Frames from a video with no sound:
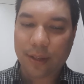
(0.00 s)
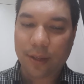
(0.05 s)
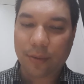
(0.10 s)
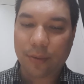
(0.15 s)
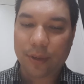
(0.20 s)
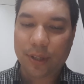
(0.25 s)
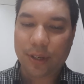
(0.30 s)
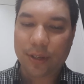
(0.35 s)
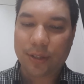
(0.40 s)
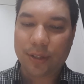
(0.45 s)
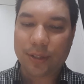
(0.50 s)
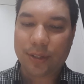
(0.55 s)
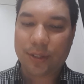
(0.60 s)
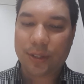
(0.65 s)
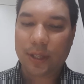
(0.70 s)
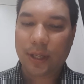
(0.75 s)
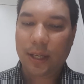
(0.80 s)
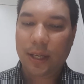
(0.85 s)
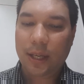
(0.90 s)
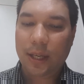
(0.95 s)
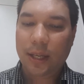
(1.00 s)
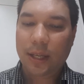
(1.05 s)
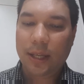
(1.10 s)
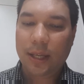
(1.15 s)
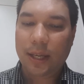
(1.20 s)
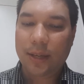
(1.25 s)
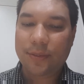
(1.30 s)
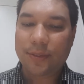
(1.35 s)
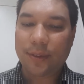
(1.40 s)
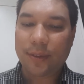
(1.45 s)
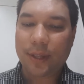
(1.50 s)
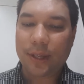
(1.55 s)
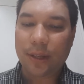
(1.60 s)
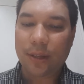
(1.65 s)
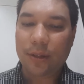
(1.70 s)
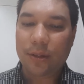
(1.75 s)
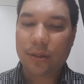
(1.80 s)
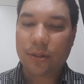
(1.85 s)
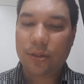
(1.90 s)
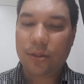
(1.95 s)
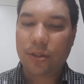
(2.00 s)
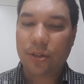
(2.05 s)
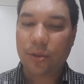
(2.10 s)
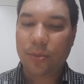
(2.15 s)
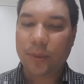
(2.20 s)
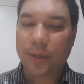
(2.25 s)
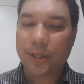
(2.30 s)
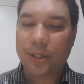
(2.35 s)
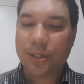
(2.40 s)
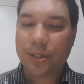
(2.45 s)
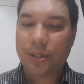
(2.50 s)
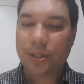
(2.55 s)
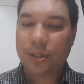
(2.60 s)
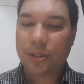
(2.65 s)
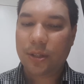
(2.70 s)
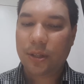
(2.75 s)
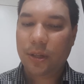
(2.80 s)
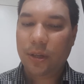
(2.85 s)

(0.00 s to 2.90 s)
when you just give something too much